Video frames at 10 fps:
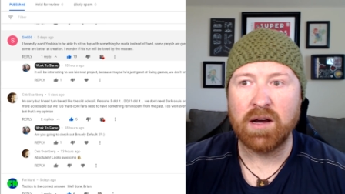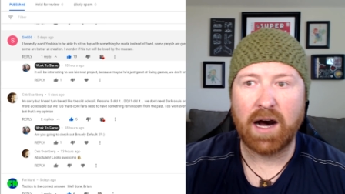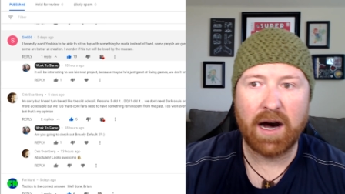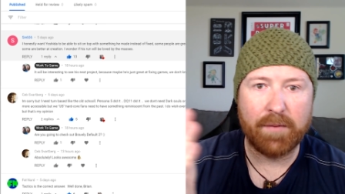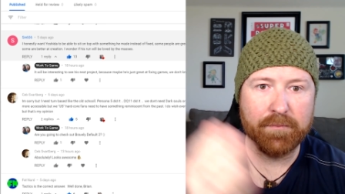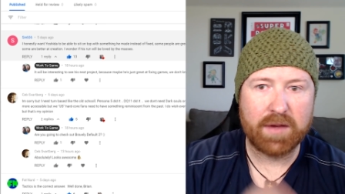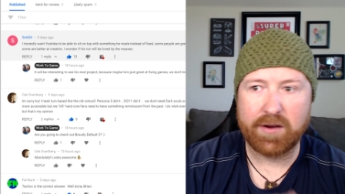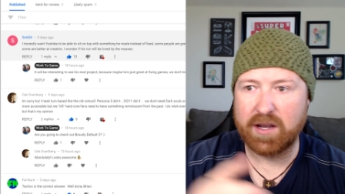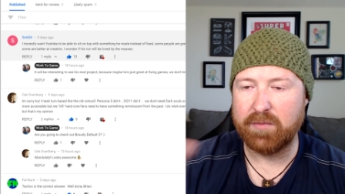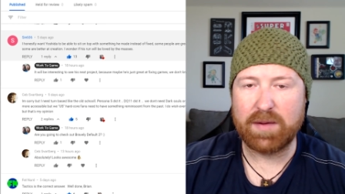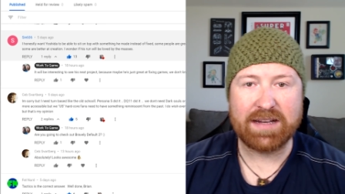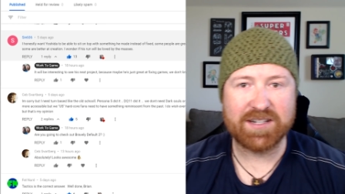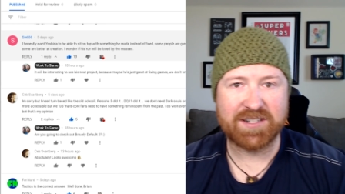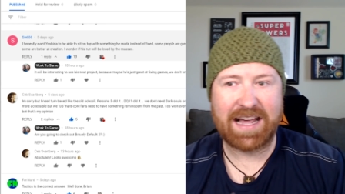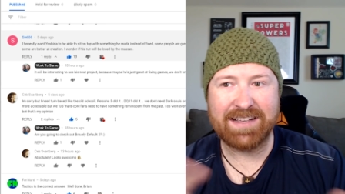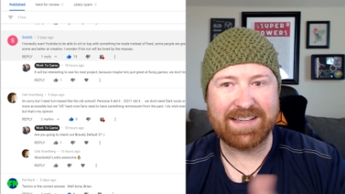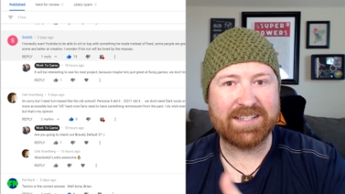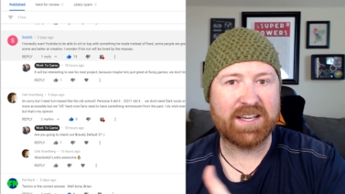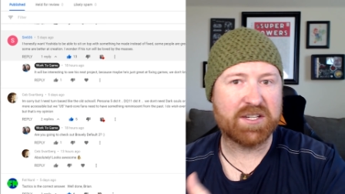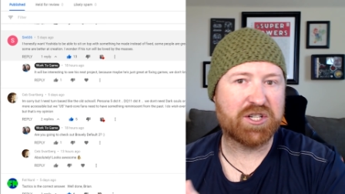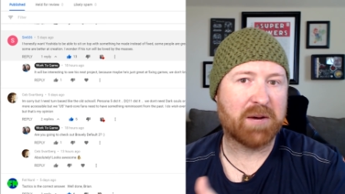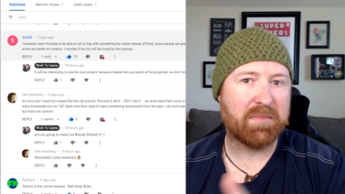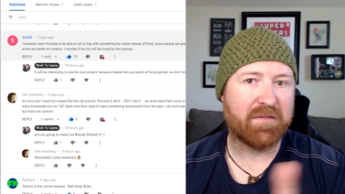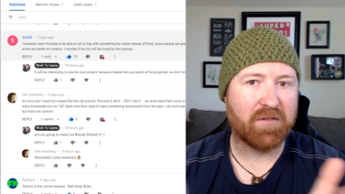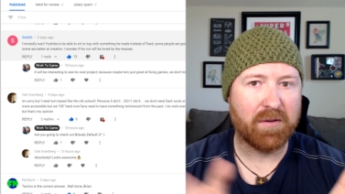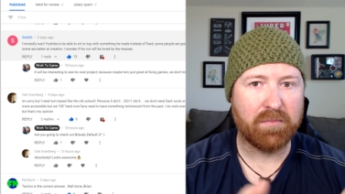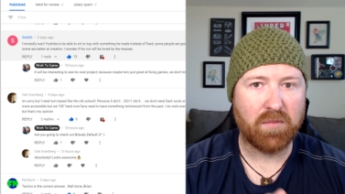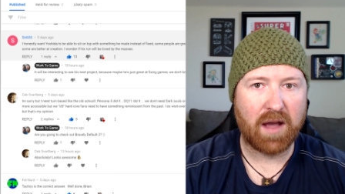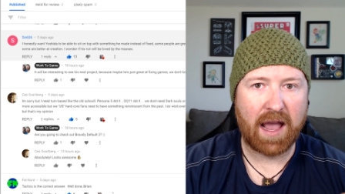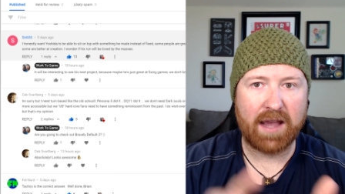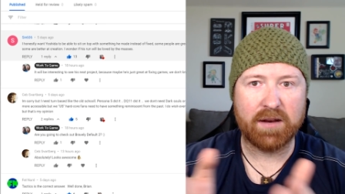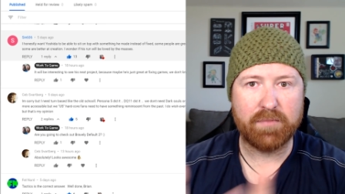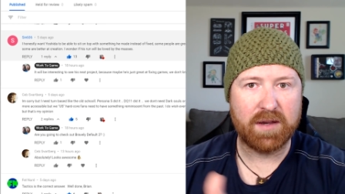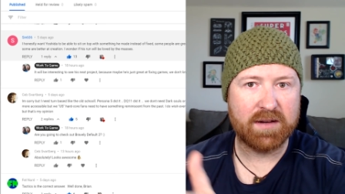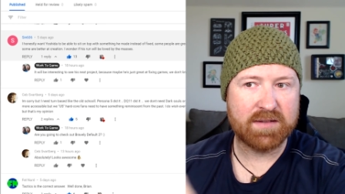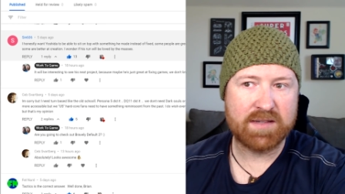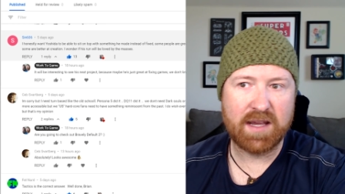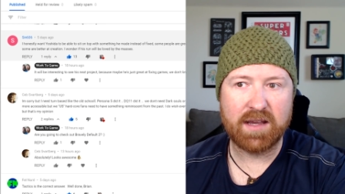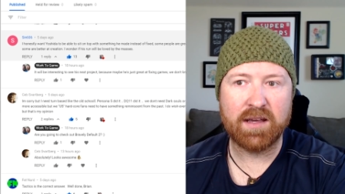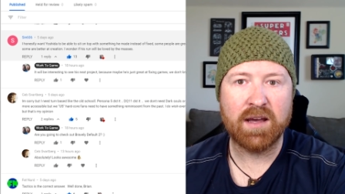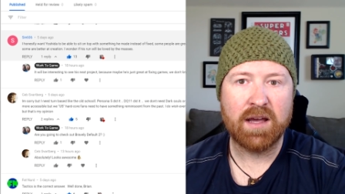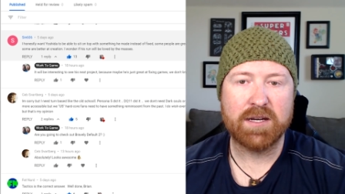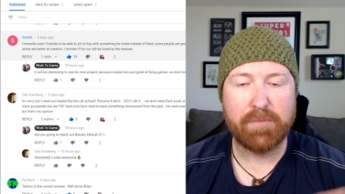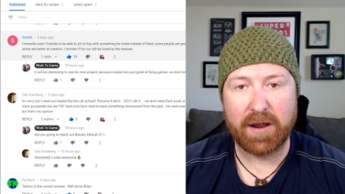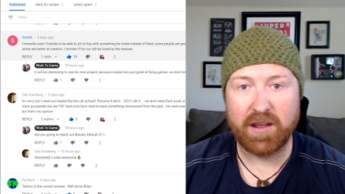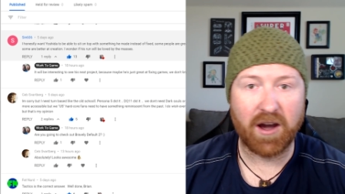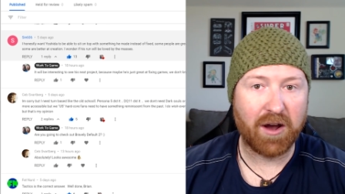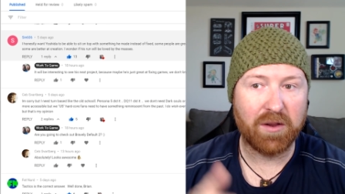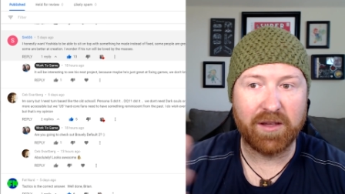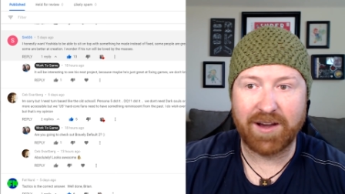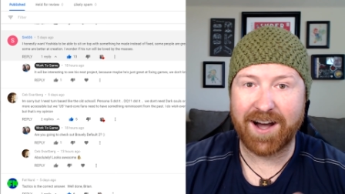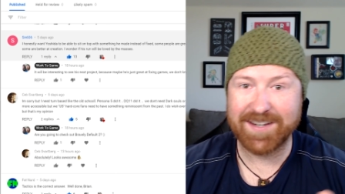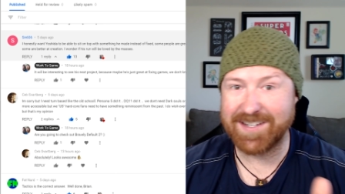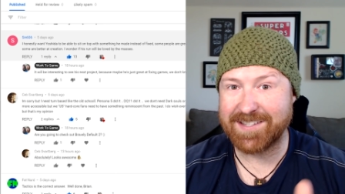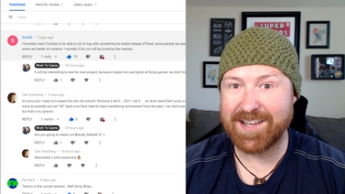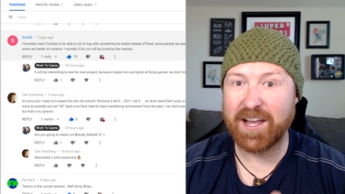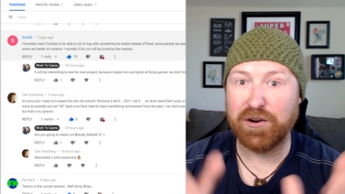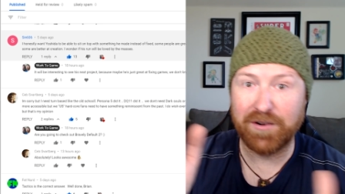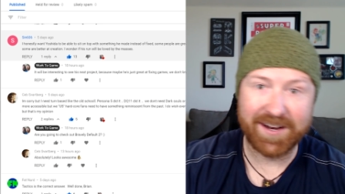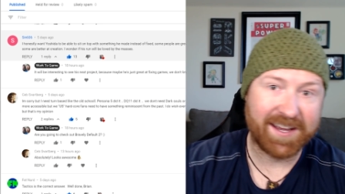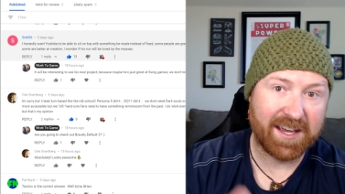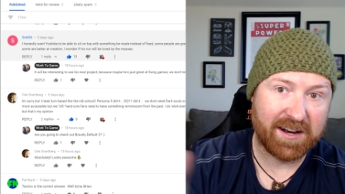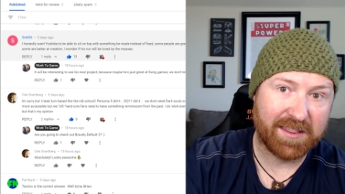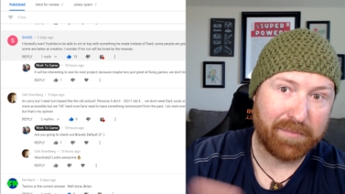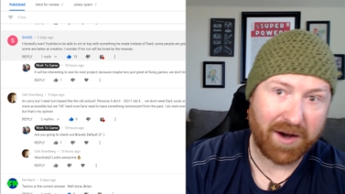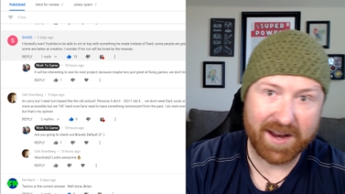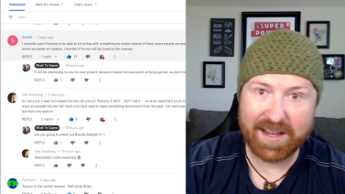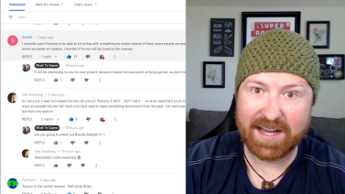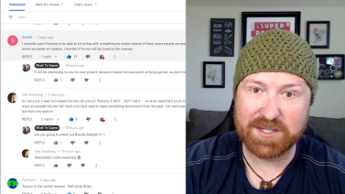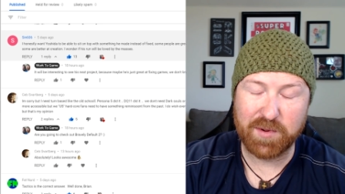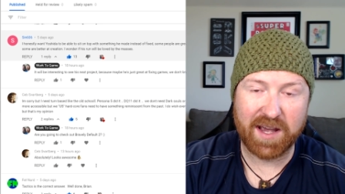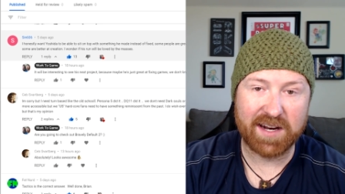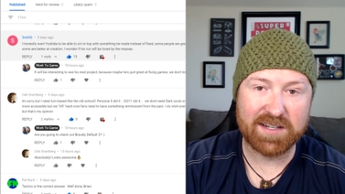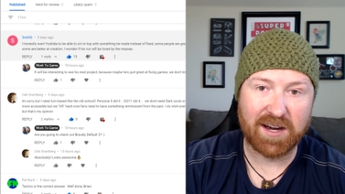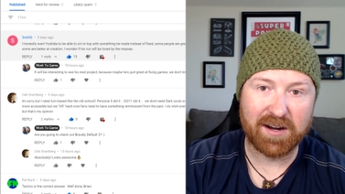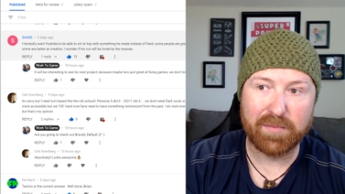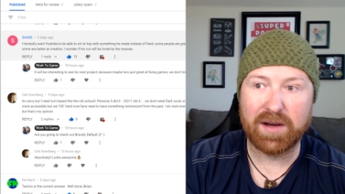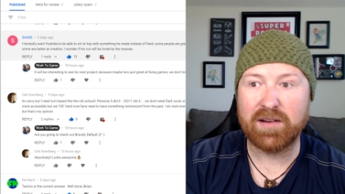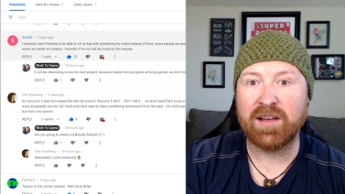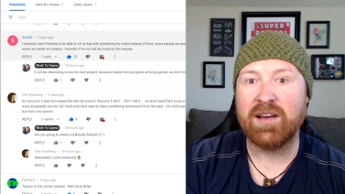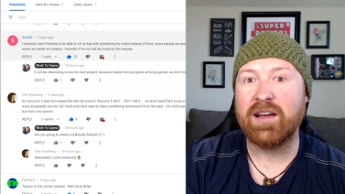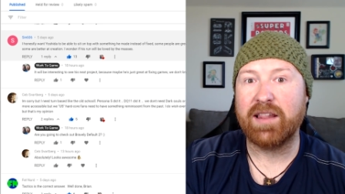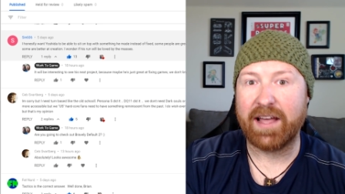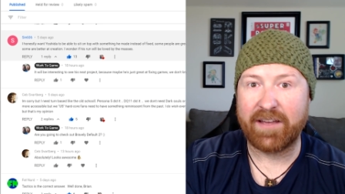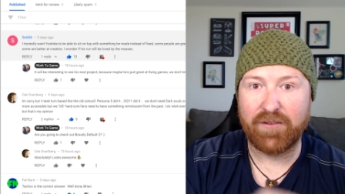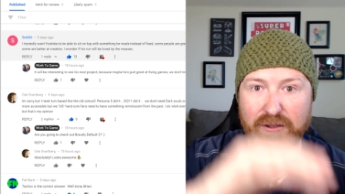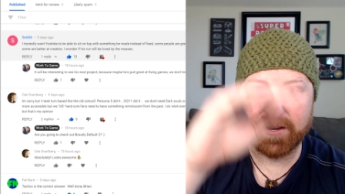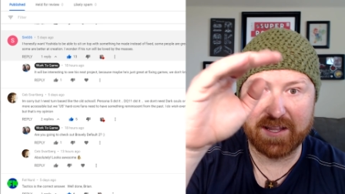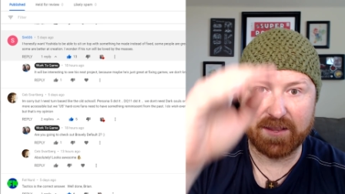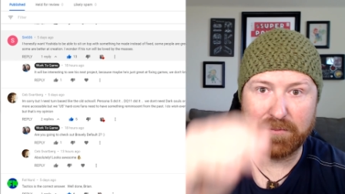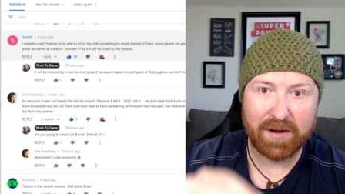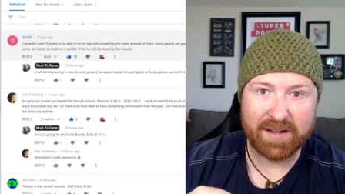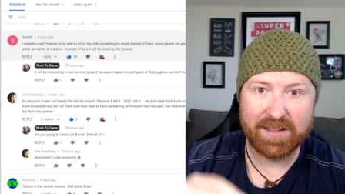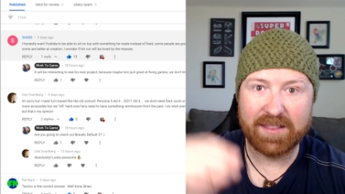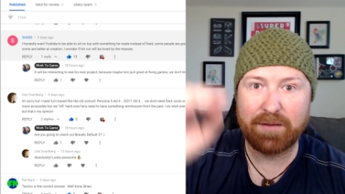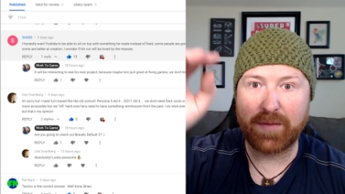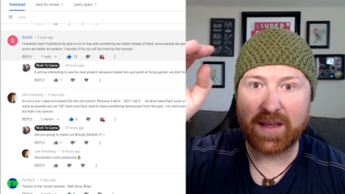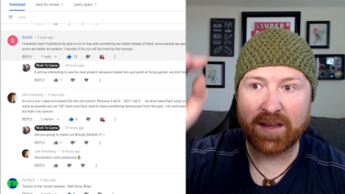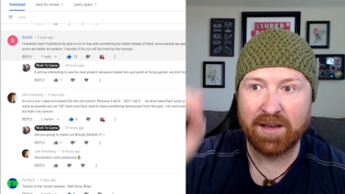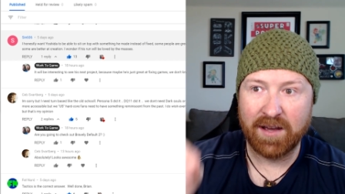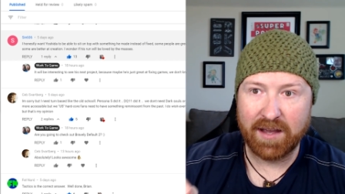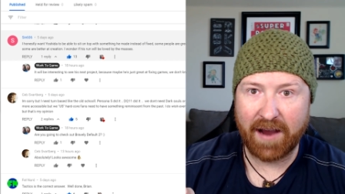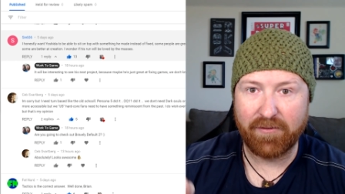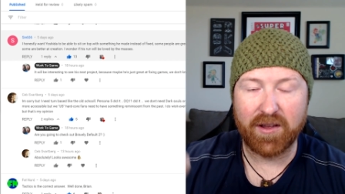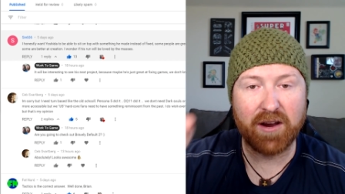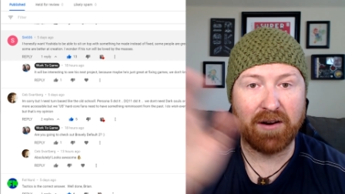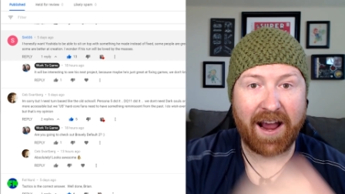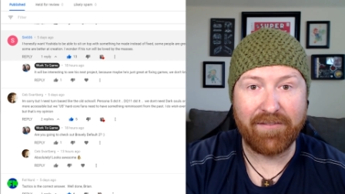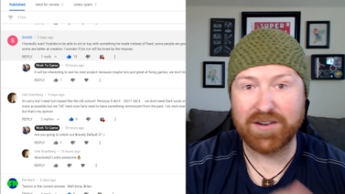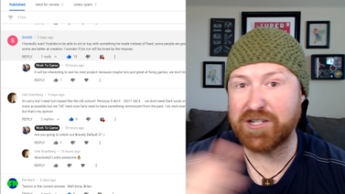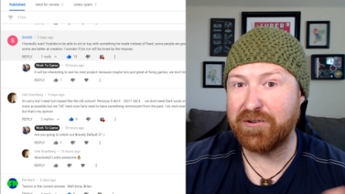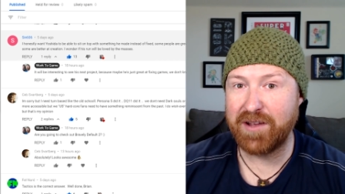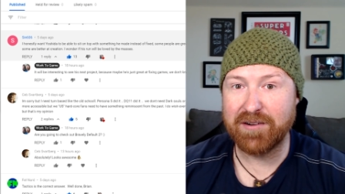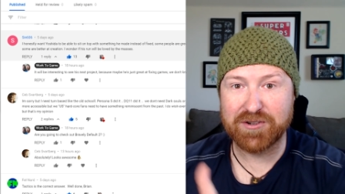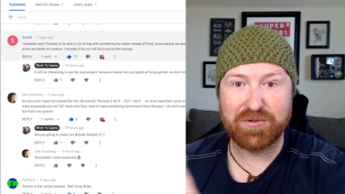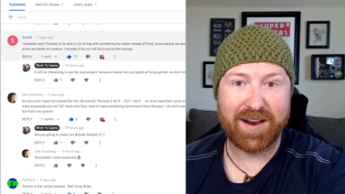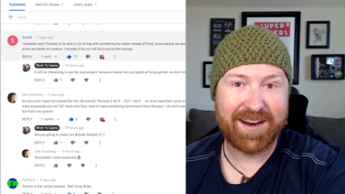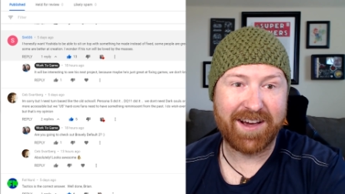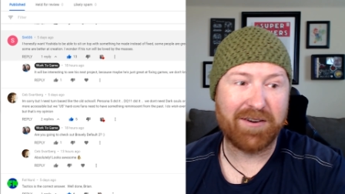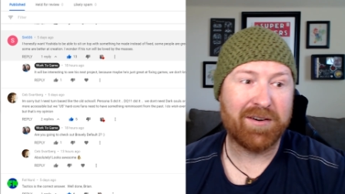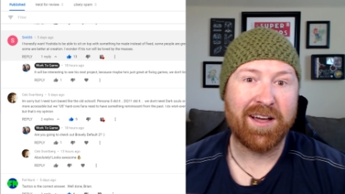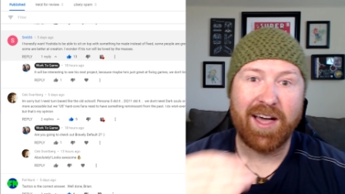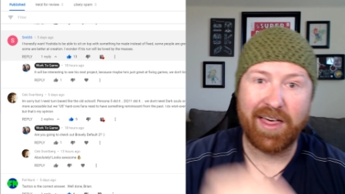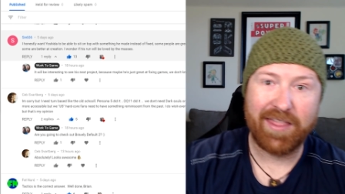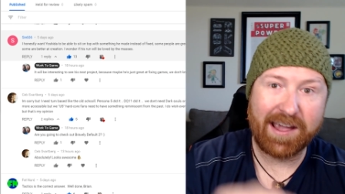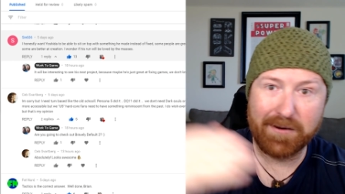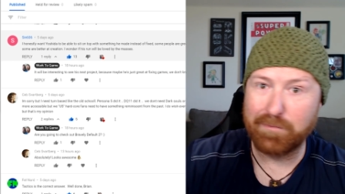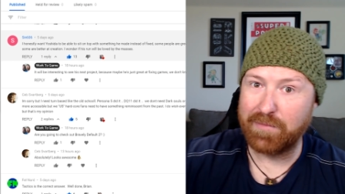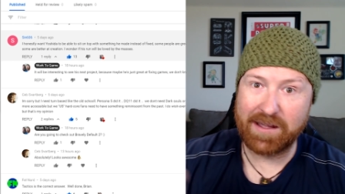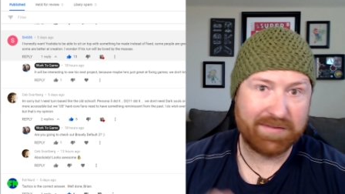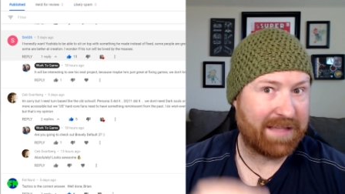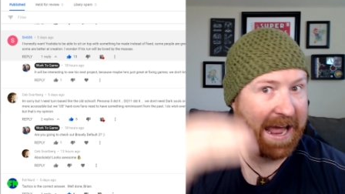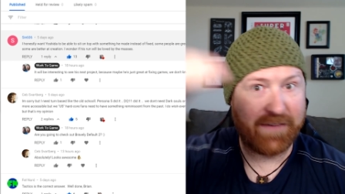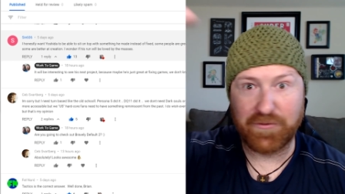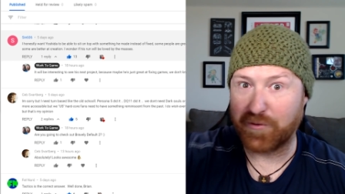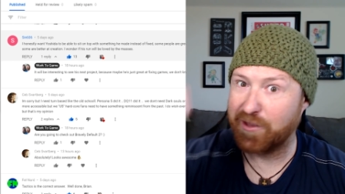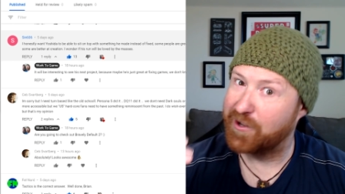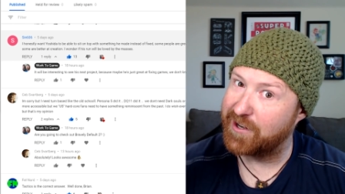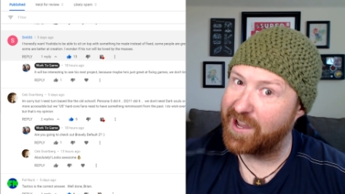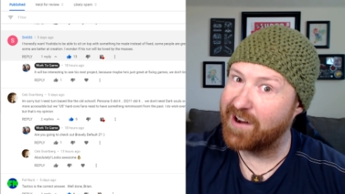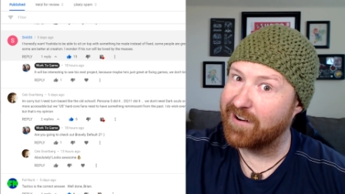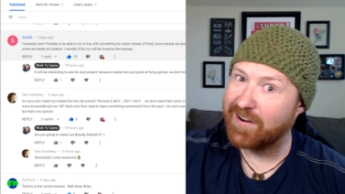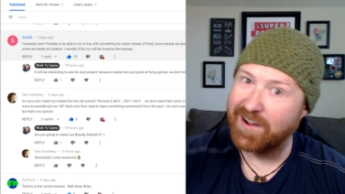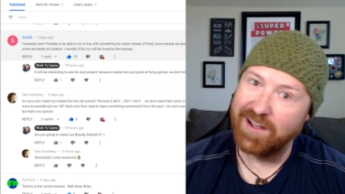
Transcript: um, it could be just as easy as jumping from A to B to C, depending on the content cycle. And again, in the podcast, we kind of talk about like if you look at the money that they make every year. Every two years right now, they are they, they have a really good year,